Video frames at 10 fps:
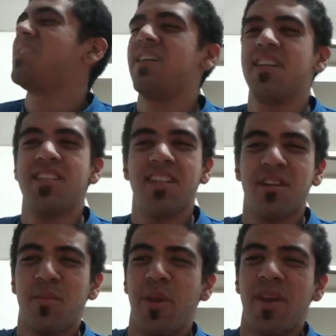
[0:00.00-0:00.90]
I guess I
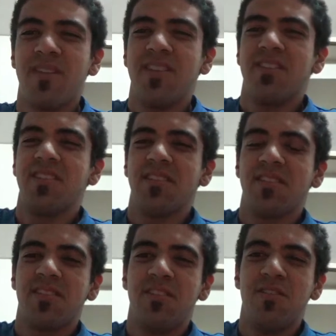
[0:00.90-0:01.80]
compare these
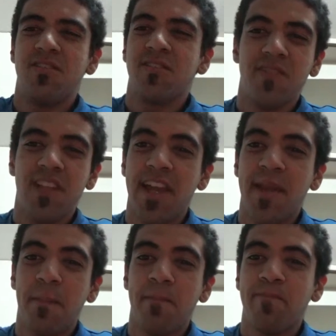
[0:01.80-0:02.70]
little units of
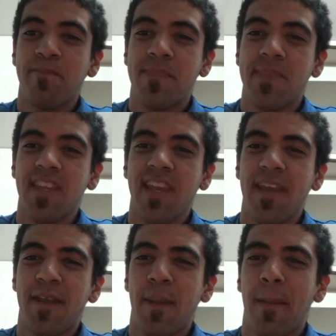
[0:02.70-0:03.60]
light to,
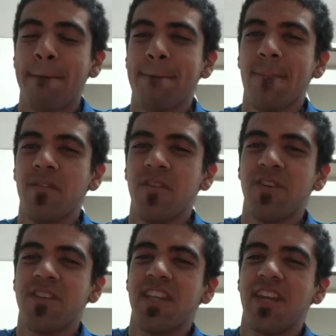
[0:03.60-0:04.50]
like, the
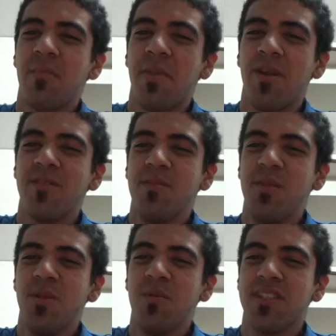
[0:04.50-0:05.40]
first thing I compared them
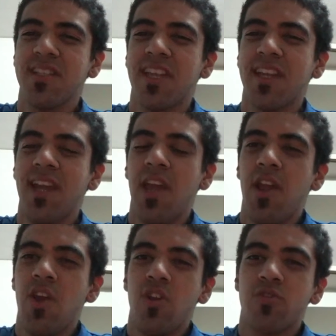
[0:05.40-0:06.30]
to was like
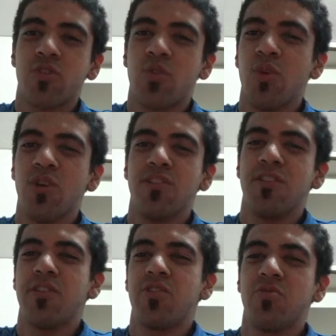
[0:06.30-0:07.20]

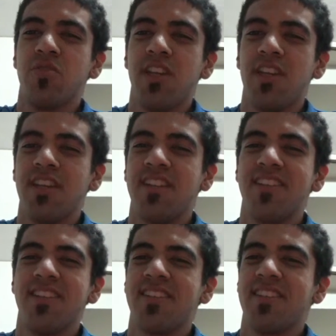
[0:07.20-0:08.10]
squirrels in a tree,
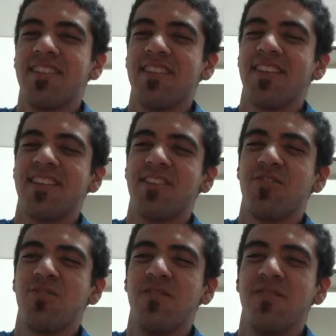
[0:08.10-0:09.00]
and like they
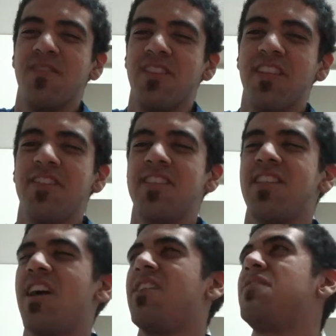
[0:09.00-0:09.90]
sort of live
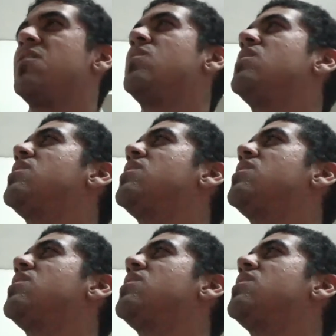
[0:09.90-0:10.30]
inside of you.